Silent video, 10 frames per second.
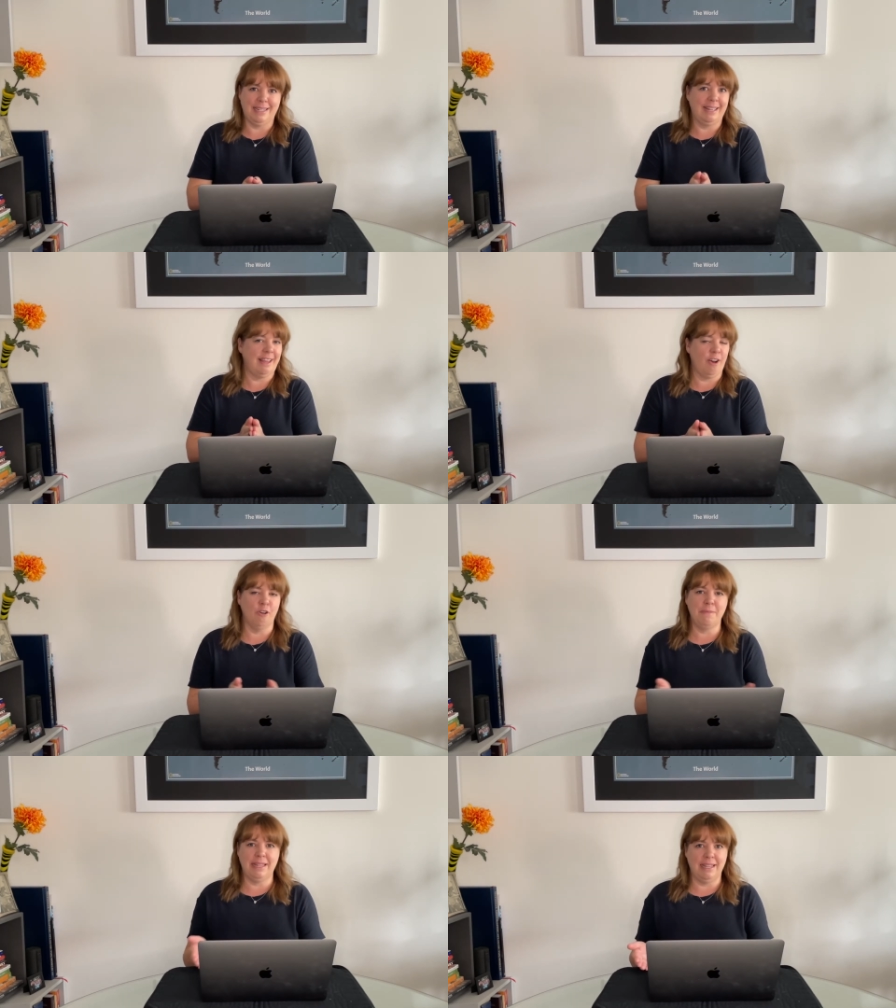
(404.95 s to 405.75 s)
They
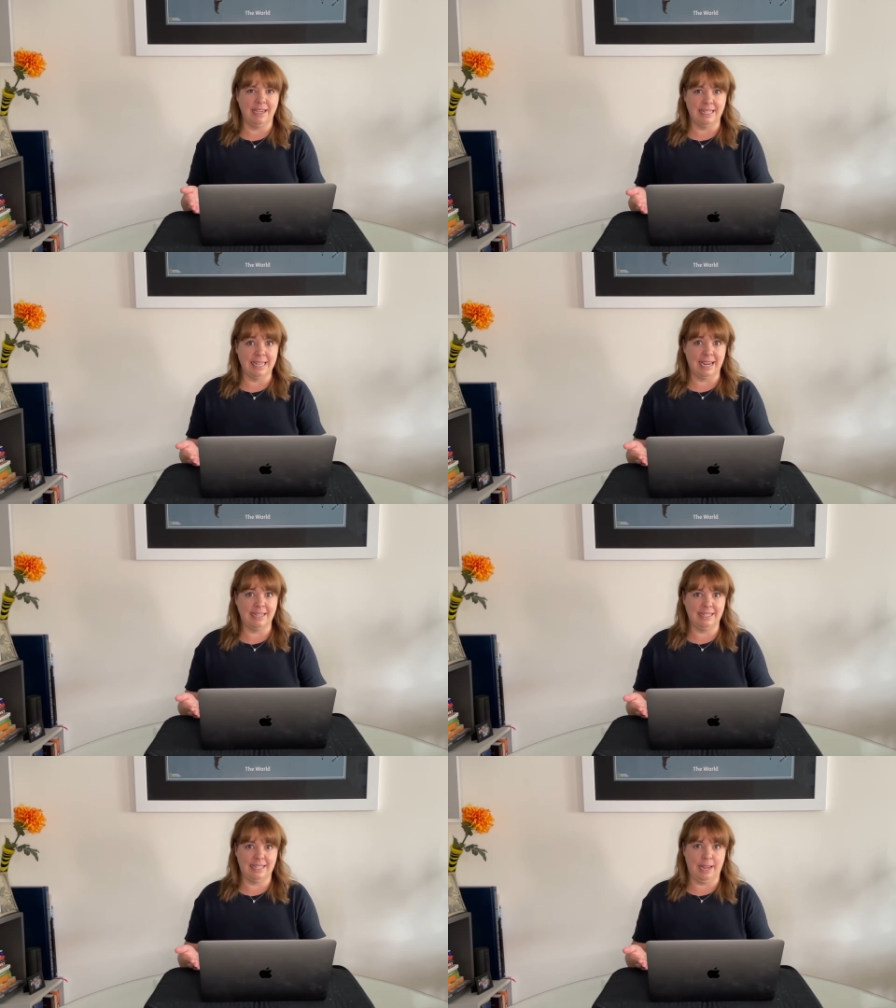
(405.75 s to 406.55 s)
all mean the
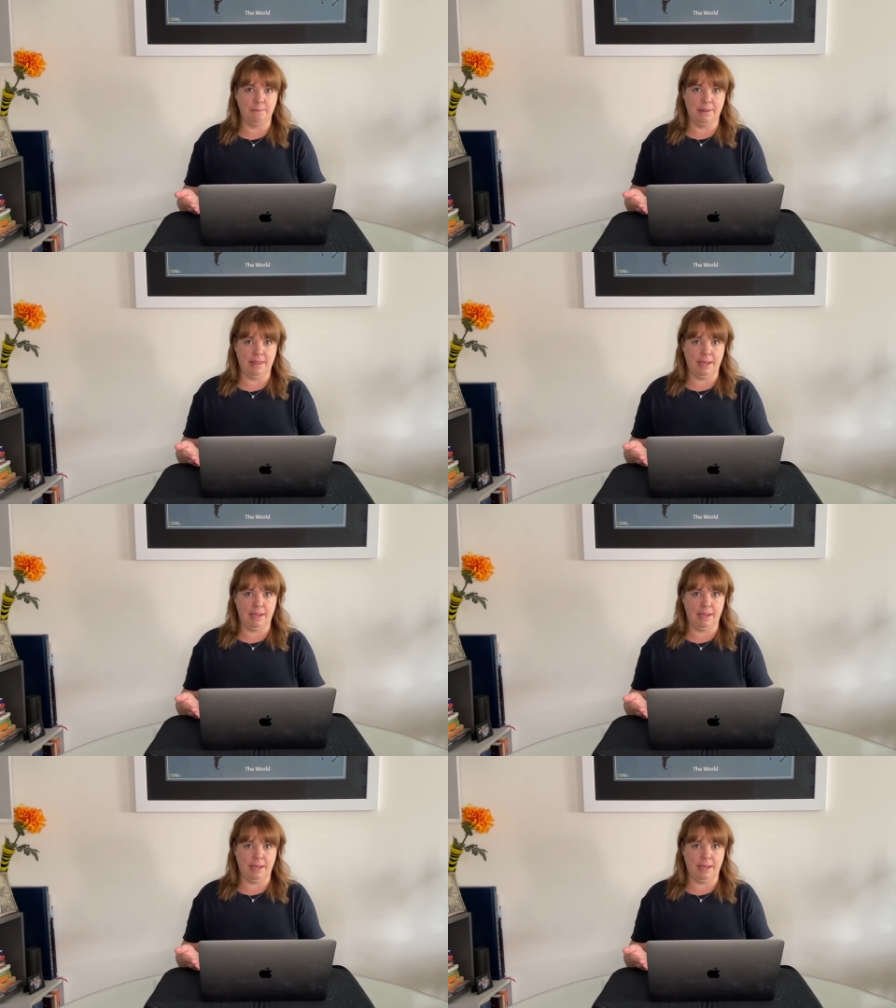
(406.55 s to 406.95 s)
exact same thing.